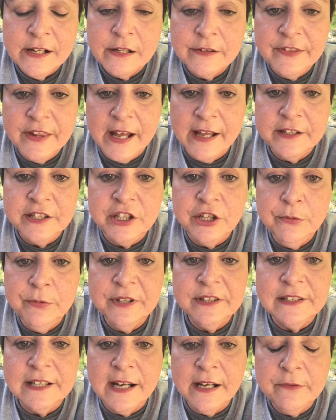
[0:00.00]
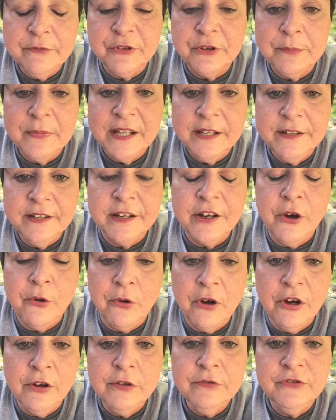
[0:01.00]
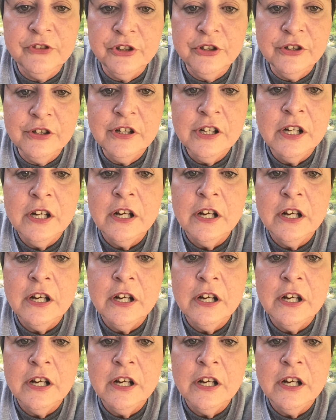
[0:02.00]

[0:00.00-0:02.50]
that you would like for me to go over,